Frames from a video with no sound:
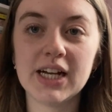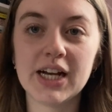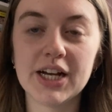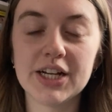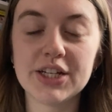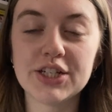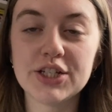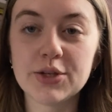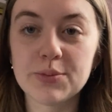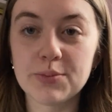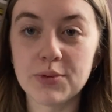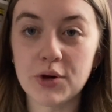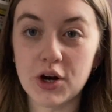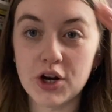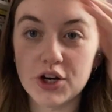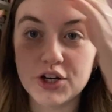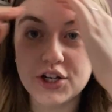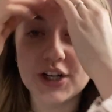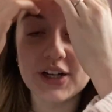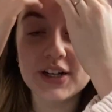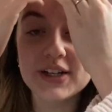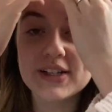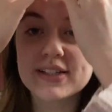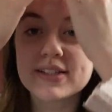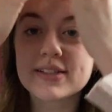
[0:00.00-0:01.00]
I do
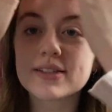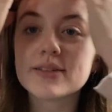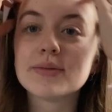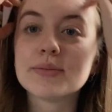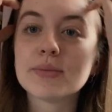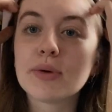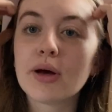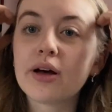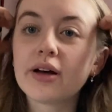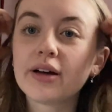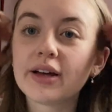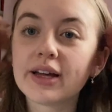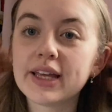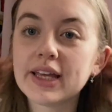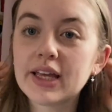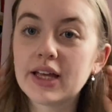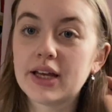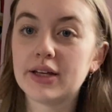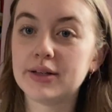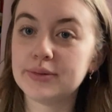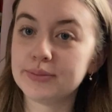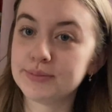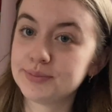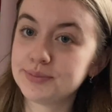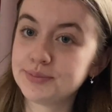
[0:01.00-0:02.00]
apologise, my
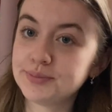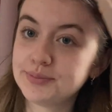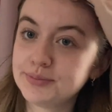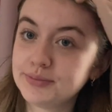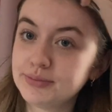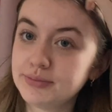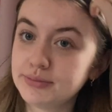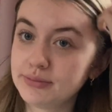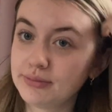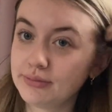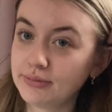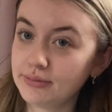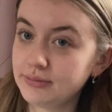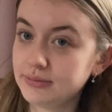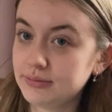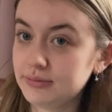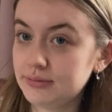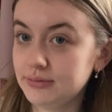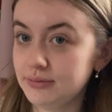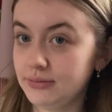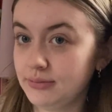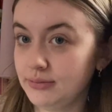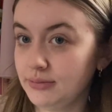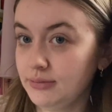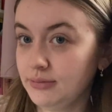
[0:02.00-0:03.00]
um,
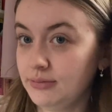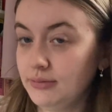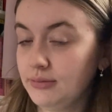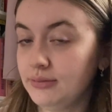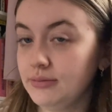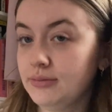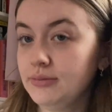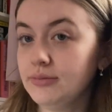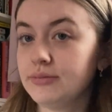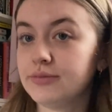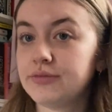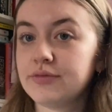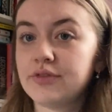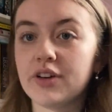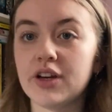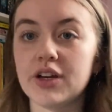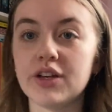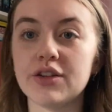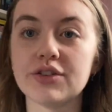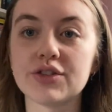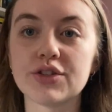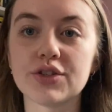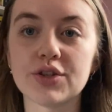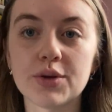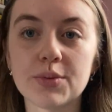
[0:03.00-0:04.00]

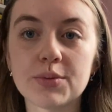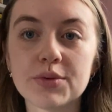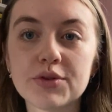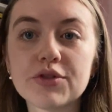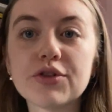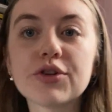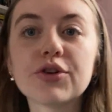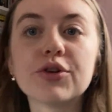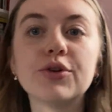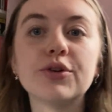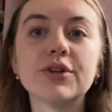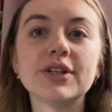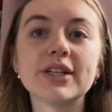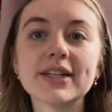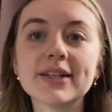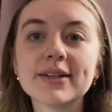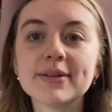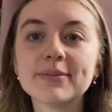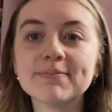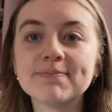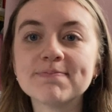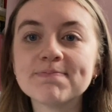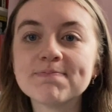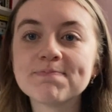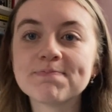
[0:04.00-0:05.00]
phone stopped recording
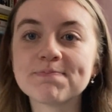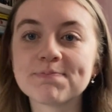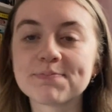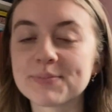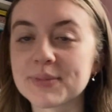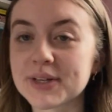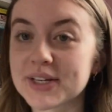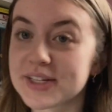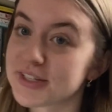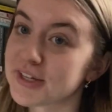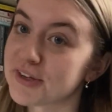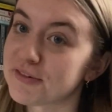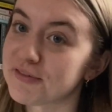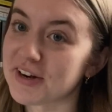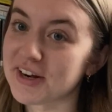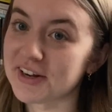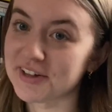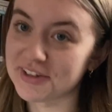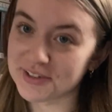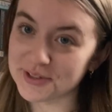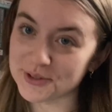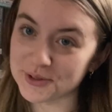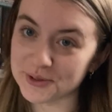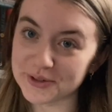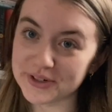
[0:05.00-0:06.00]
because I ran out
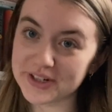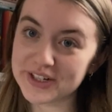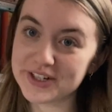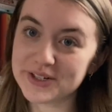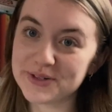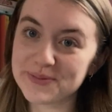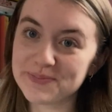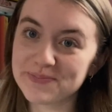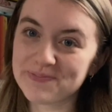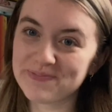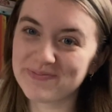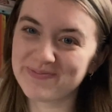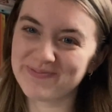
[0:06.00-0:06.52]
of storage.